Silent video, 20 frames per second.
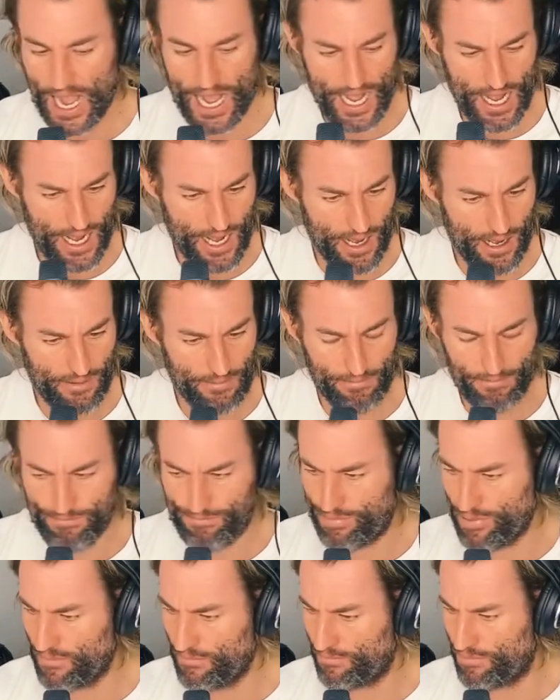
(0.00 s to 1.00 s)

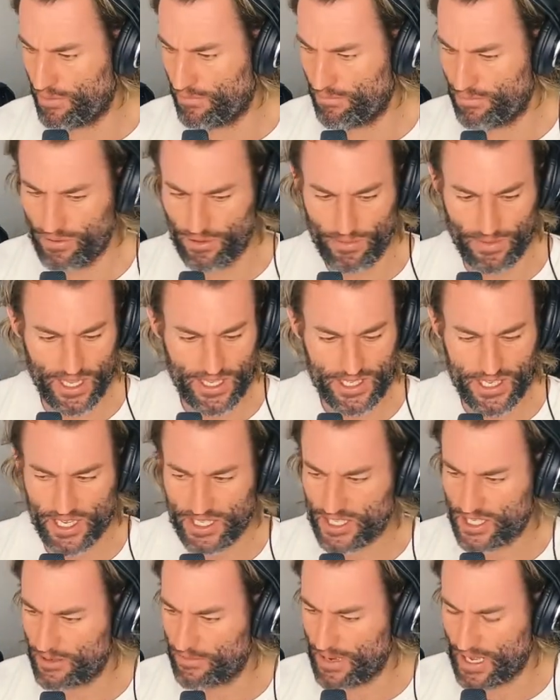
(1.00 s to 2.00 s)
Boom, boom, boom.
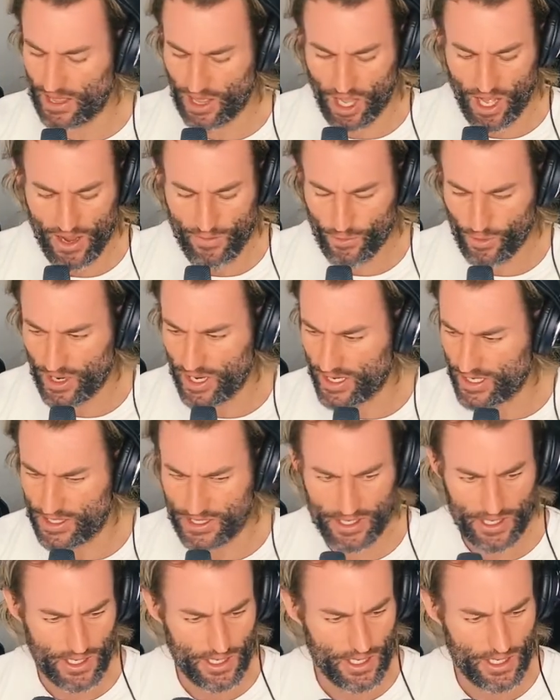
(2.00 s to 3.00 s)
Let's get some live
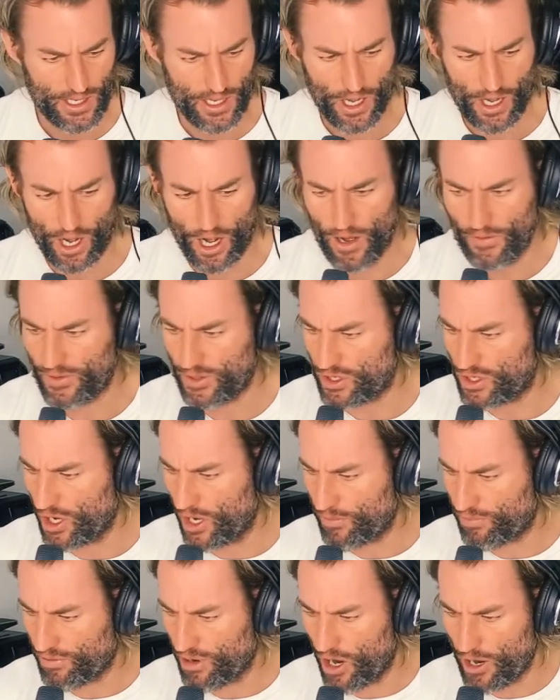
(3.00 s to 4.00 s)
reads off the
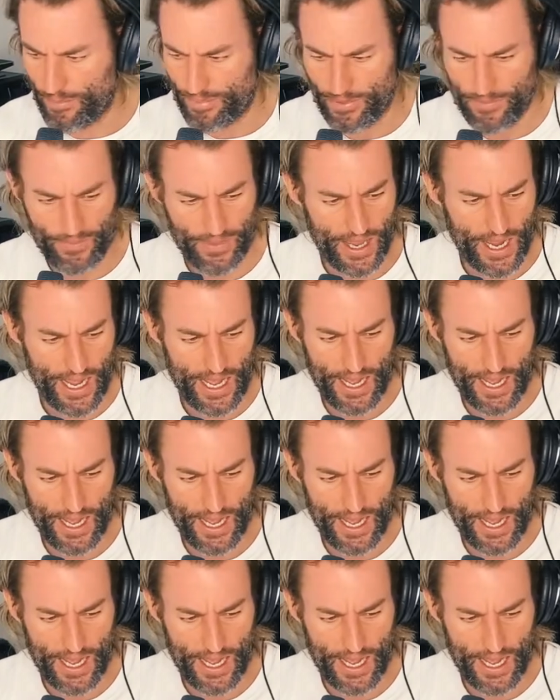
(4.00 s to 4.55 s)
top rope.